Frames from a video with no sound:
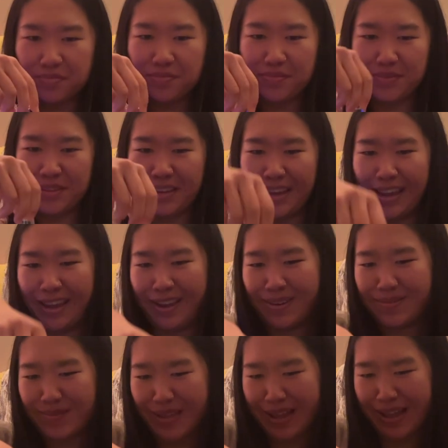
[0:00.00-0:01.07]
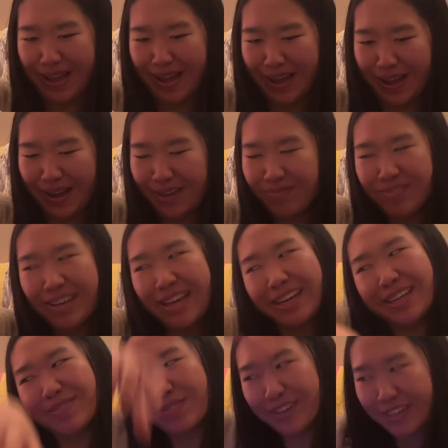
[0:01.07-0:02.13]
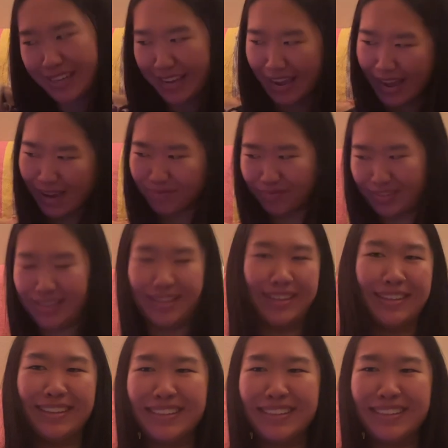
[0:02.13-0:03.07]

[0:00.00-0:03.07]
Okay, I'm getting pretty happy.